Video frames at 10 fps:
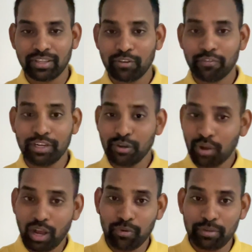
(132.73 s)
We know
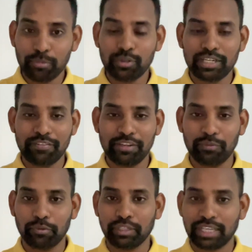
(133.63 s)
how remotely we are
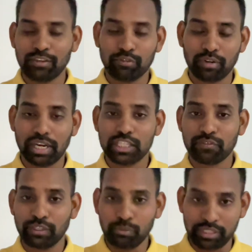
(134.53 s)
working for last
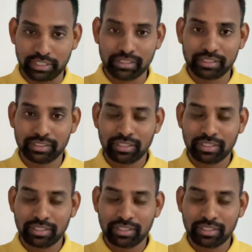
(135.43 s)
few years,